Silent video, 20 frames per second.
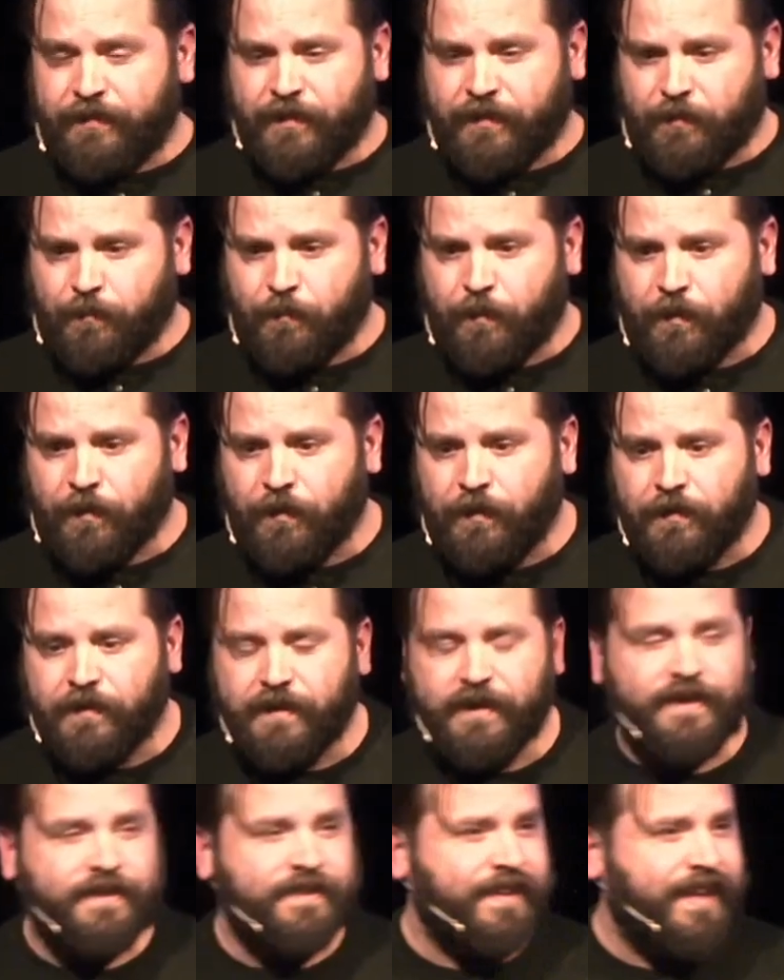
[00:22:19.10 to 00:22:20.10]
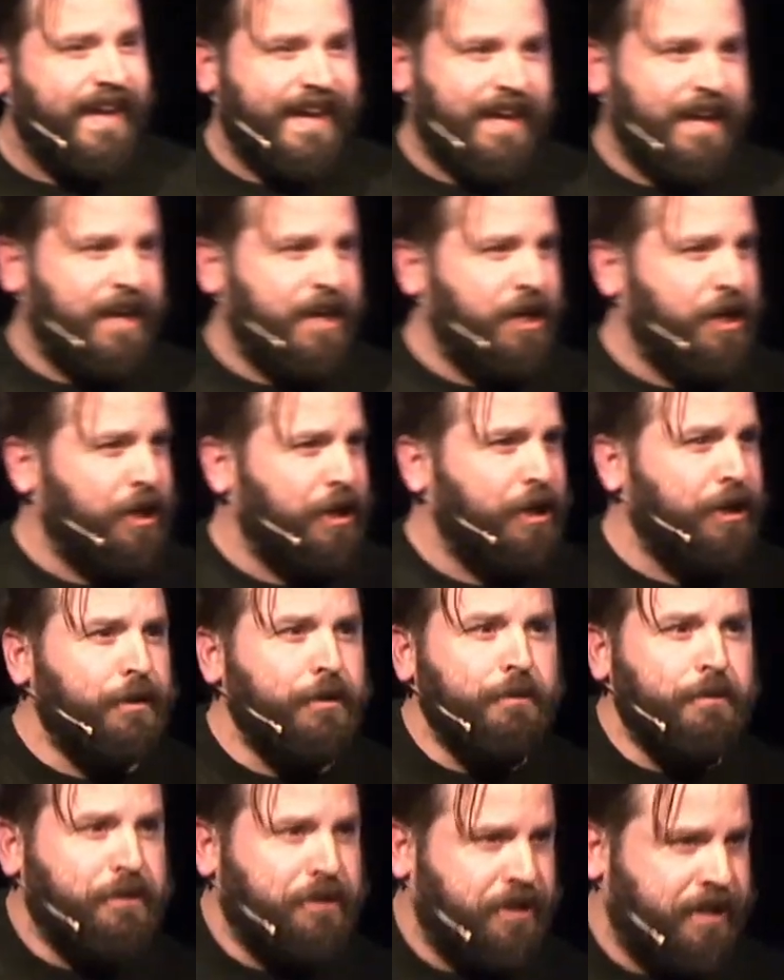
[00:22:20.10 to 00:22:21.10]
of this world is like an
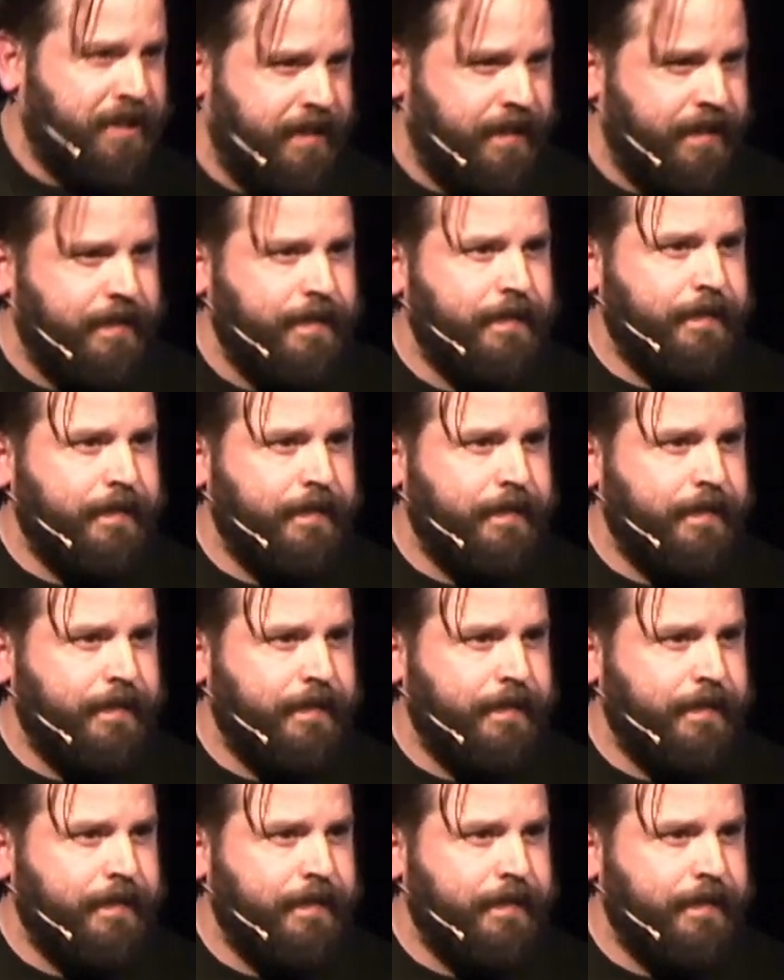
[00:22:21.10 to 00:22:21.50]
illusion,